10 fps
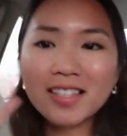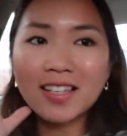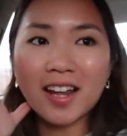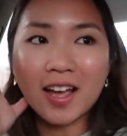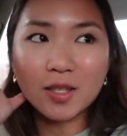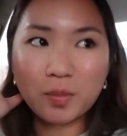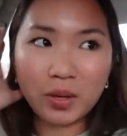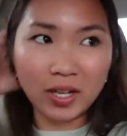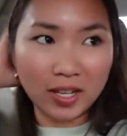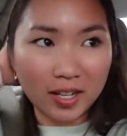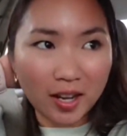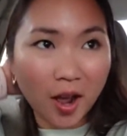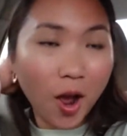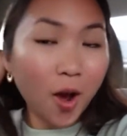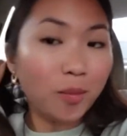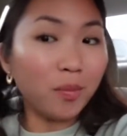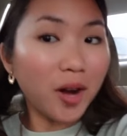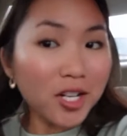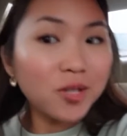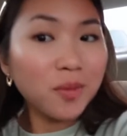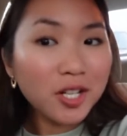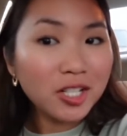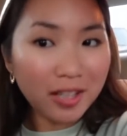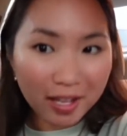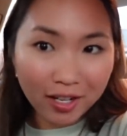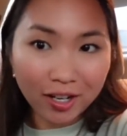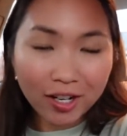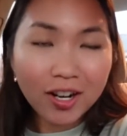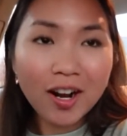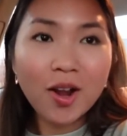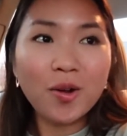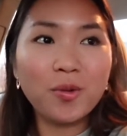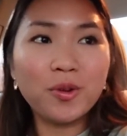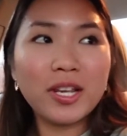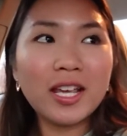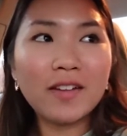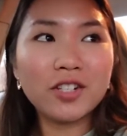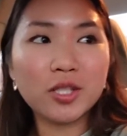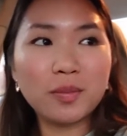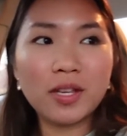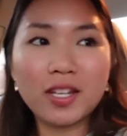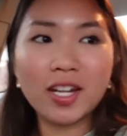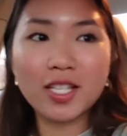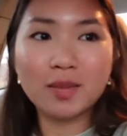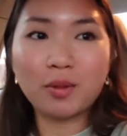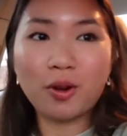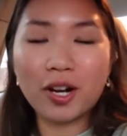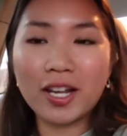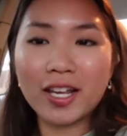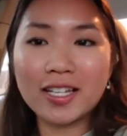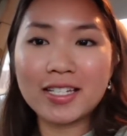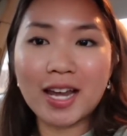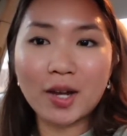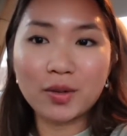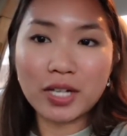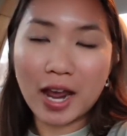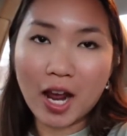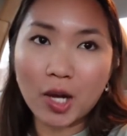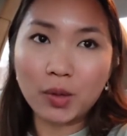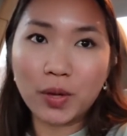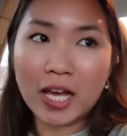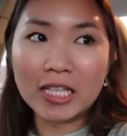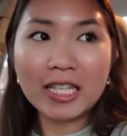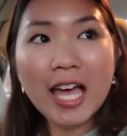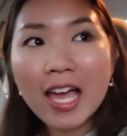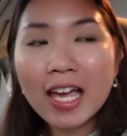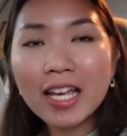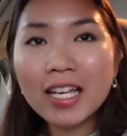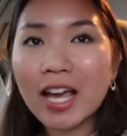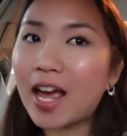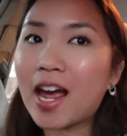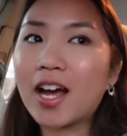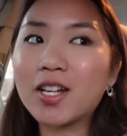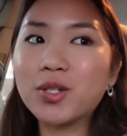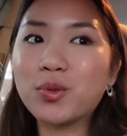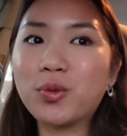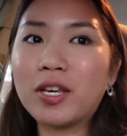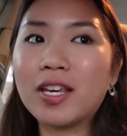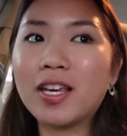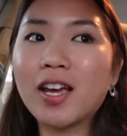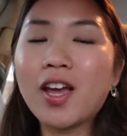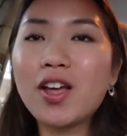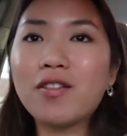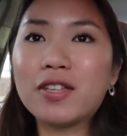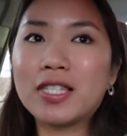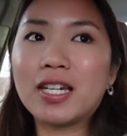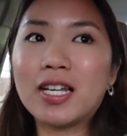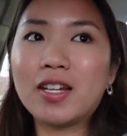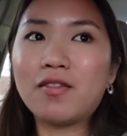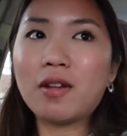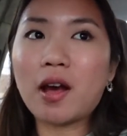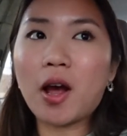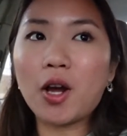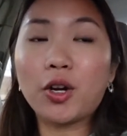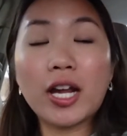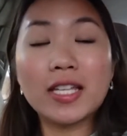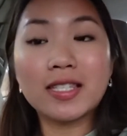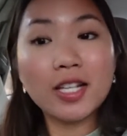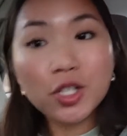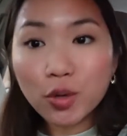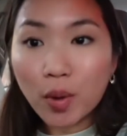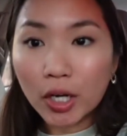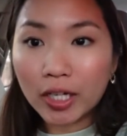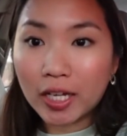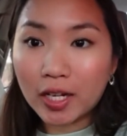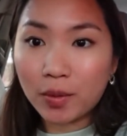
It has been much, much later. We have just been exploring downtown LA and we visited uh, Grand Central Market.